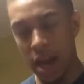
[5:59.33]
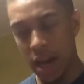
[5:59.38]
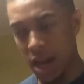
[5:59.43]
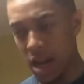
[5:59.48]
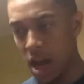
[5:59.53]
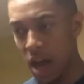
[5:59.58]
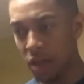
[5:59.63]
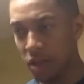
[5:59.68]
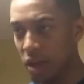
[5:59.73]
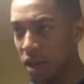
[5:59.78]

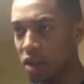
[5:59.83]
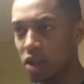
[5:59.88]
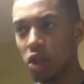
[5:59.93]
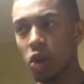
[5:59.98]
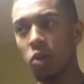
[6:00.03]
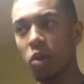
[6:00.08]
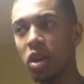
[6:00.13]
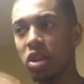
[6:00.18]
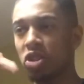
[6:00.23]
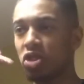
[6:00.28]
Nothing
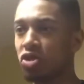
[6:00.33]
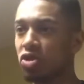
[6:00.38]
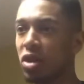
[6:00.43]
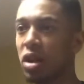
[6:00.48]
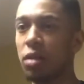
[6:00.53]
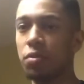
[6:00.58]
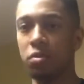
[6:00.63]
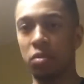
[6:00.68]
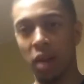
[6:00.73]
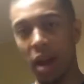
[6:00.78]
too
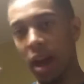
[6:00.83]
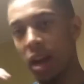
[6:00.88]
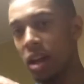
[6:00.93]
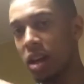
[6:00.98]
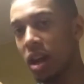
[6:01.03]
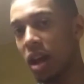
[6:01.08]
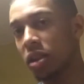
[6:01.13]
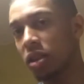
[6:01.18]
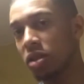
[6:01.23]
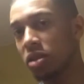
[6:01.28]
extreme
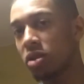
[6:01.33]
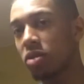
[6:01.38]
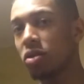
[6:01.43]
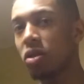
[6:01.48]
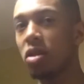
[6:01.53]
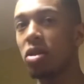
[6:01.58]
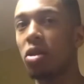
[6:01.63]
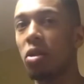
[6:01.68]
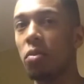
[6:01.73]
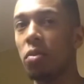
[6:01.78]
and nothing too
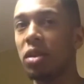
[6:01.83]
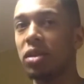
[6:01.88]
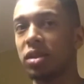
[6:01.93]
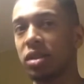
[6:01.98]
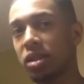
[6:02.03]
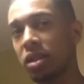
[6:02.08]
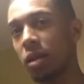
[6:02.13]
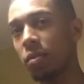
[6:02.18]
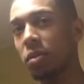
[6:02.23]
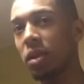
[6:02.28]
little, but
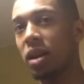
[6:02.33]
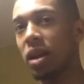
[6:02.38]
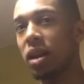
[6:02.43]
something